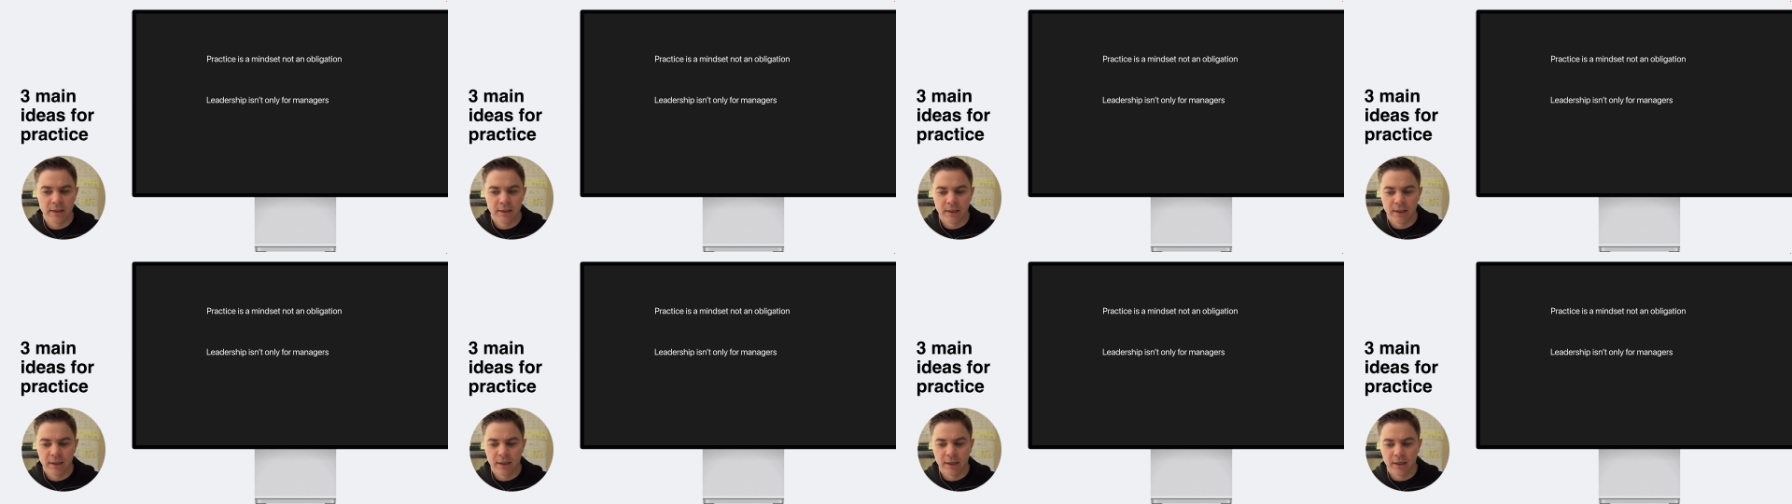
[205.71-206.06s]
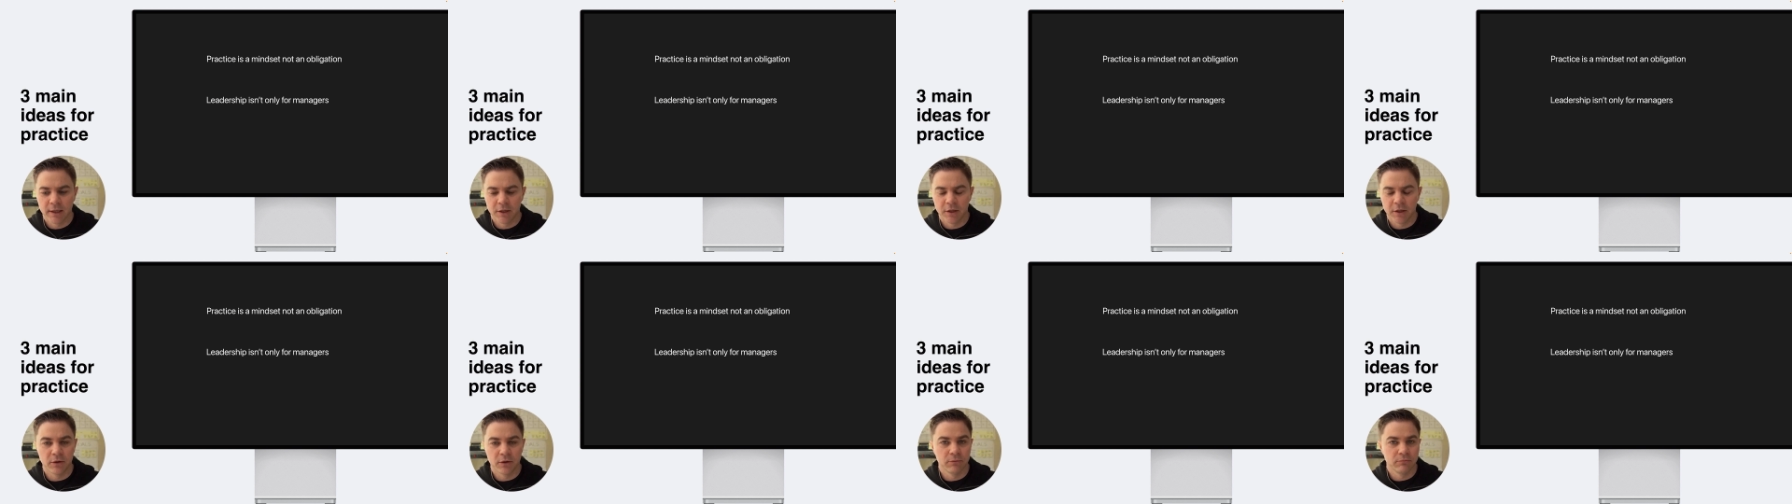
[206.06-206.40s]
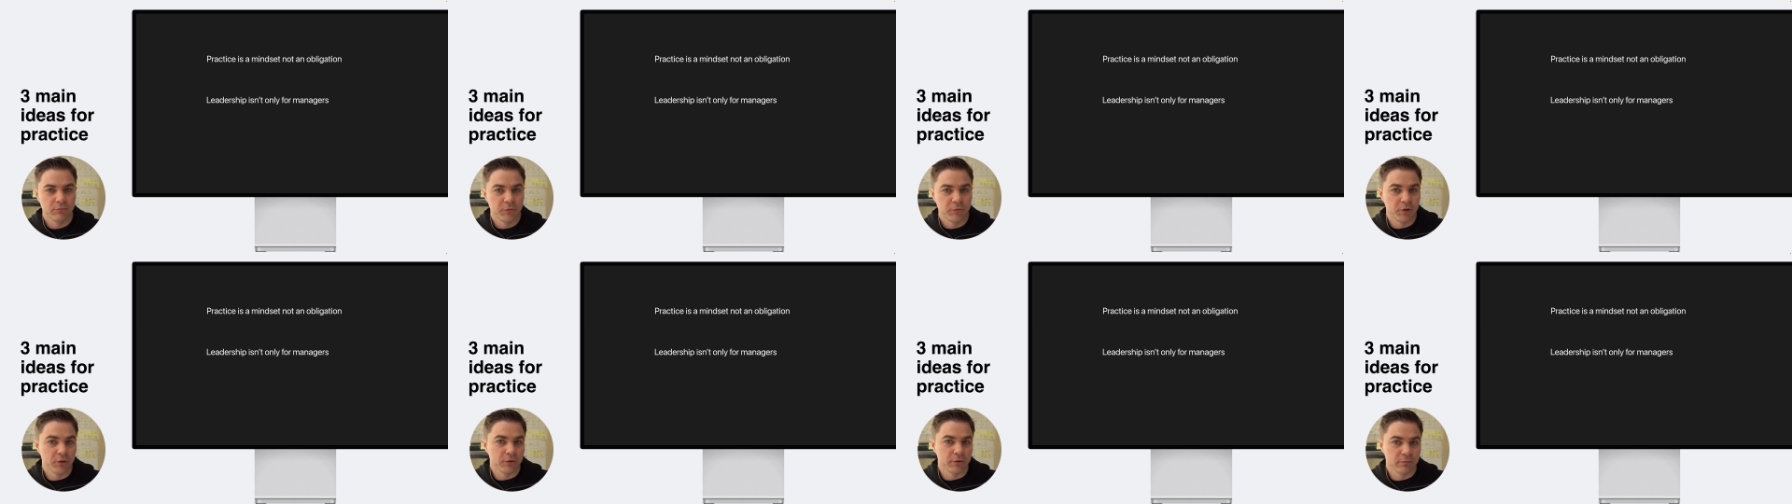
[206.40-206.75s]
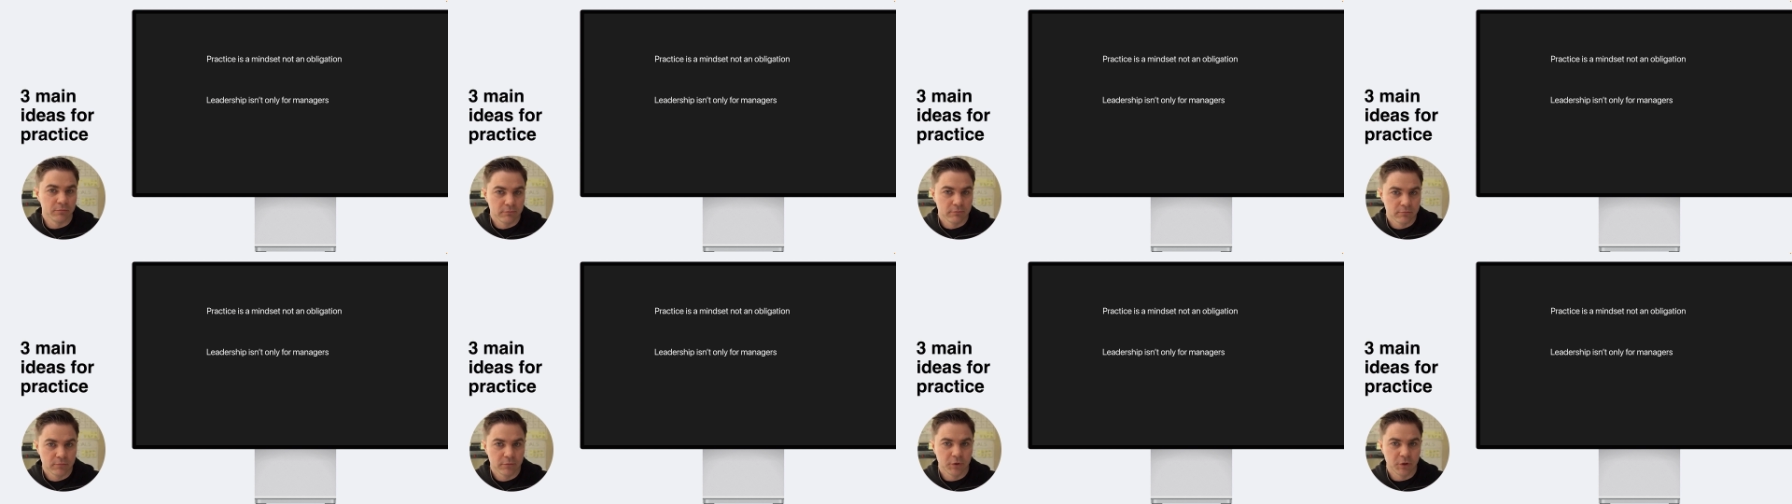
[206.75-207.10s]
uh, you know your
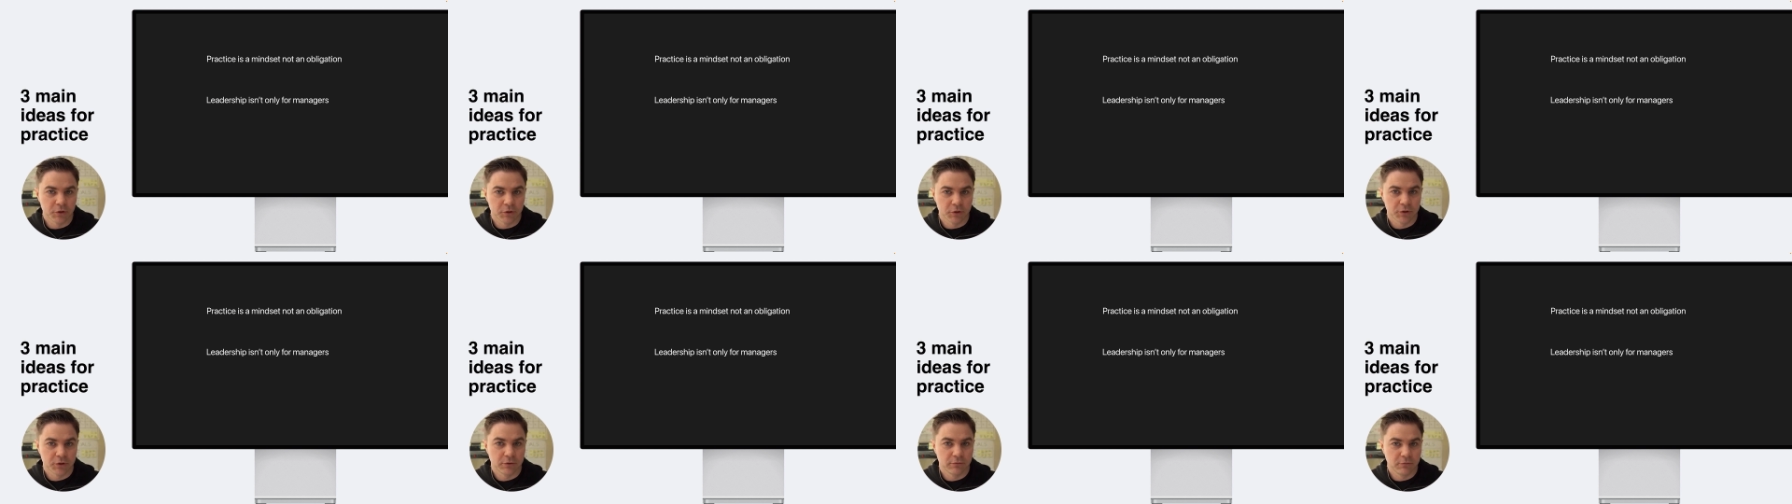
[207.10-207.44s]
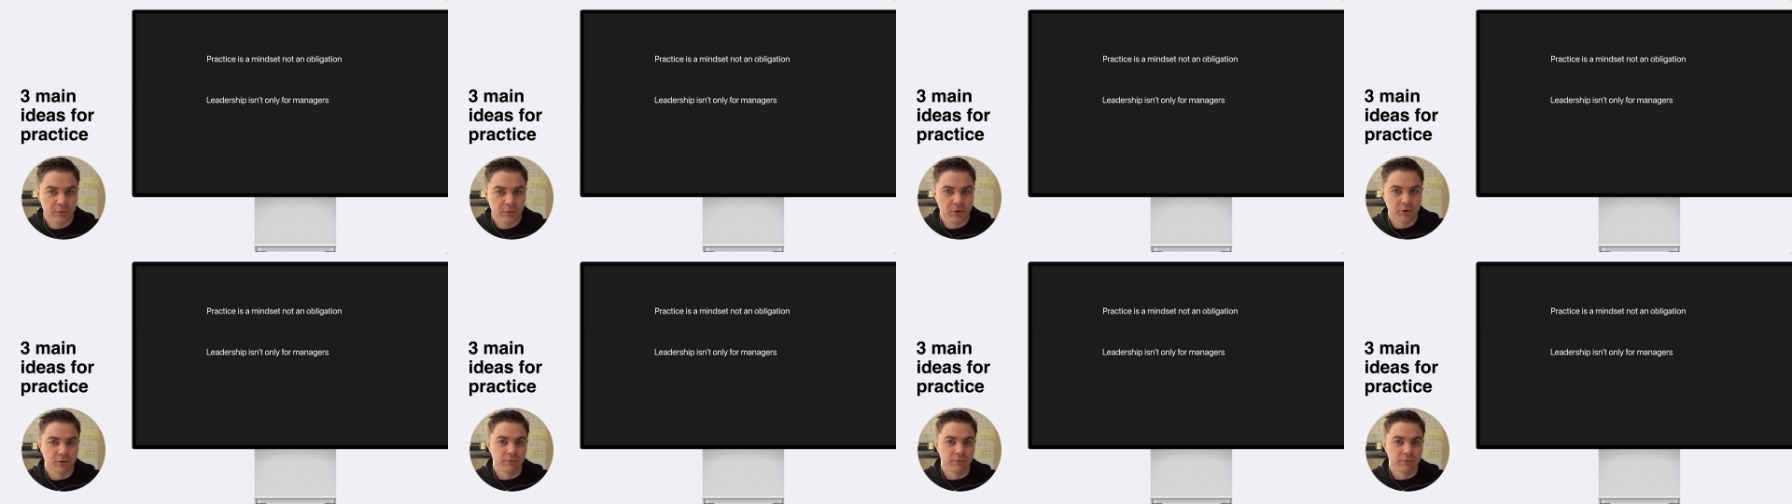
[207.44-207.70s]
your your